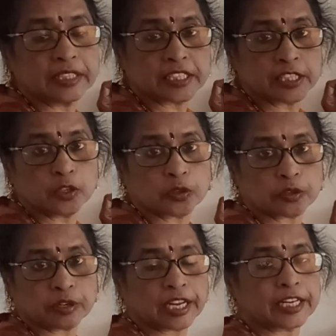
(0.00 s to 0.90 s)
least
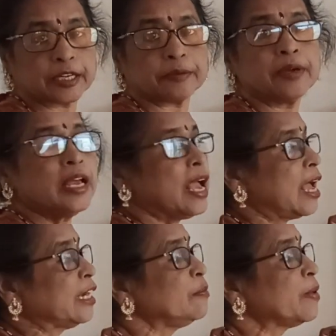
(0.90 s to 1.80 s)
electronegative
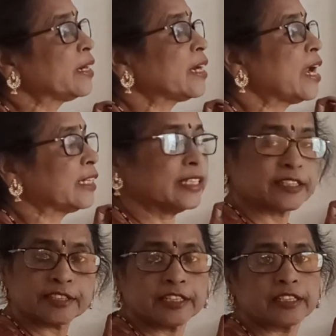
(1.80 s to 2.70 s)
element at the
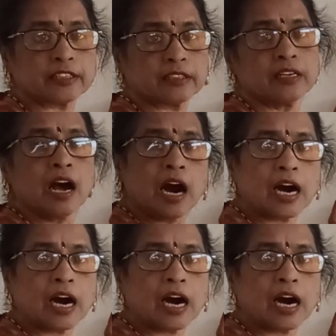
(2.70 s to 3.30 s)
center.